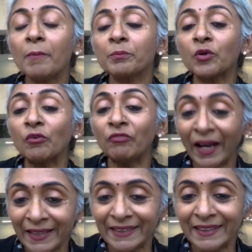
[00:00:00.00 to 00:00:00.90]

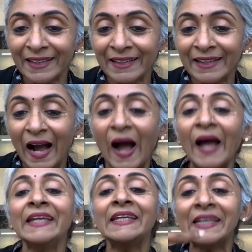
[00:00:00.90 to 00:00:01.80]
provided
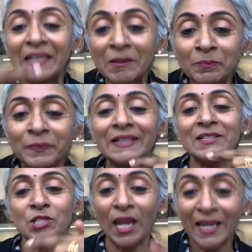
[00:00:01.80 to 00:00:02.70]
I keep
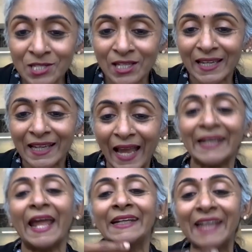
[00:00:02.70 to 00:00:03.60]
changing
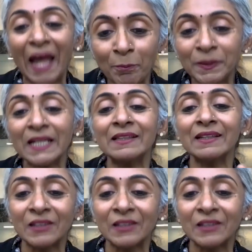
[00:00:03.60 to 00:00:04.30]
and adapting the